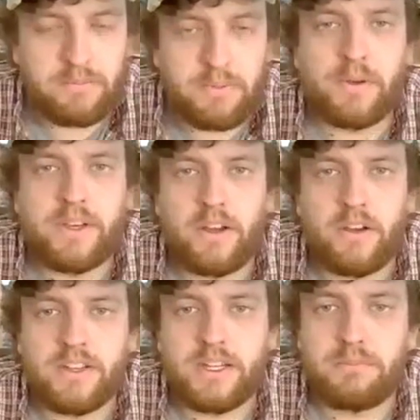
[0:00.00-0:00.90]
people get
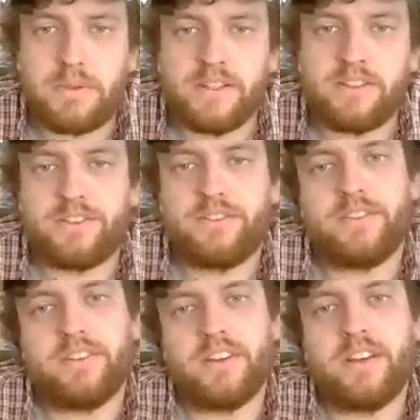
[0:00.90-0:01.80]
out and paint
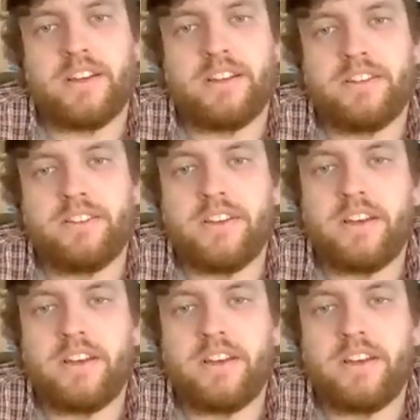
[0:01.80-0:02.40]
and